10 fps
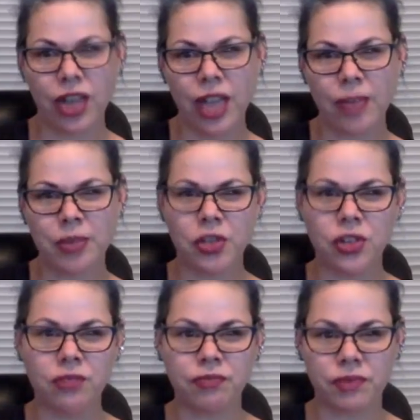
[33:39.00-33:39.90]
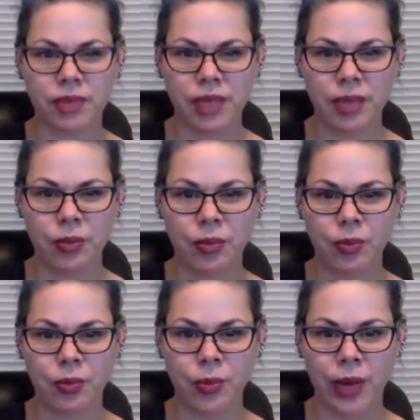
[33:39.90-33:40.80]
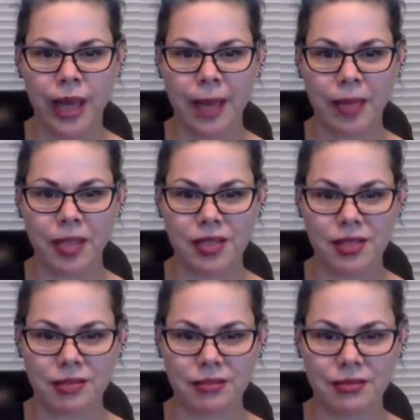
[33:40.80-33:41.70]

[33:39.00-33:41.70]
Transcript: or capture, and what happens?